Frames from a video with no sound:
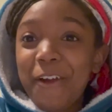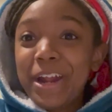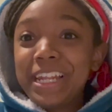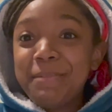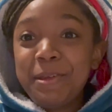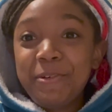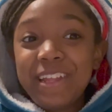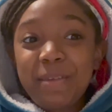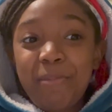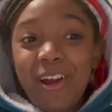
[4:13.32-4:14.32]
right, let me
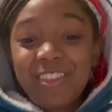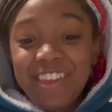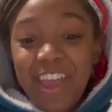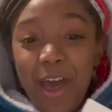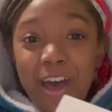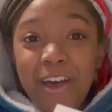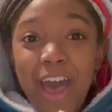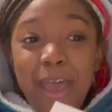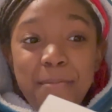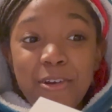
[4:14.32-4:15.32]
read the part to y'all.
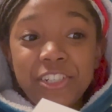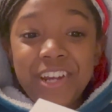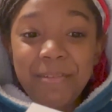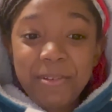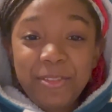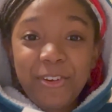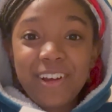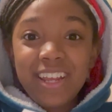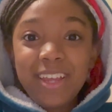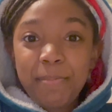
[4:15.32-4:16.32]
I am on chapter
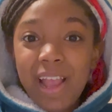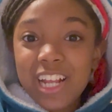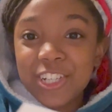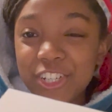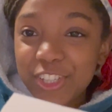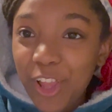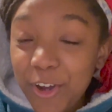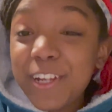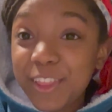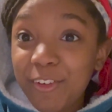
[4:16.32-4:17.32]
3, page
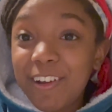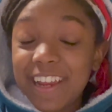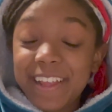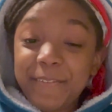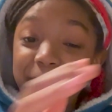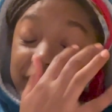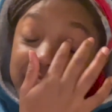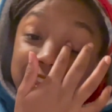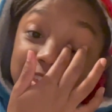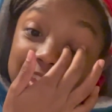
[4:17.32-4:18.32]
33,
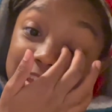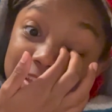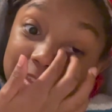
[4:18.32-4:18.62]
and it says,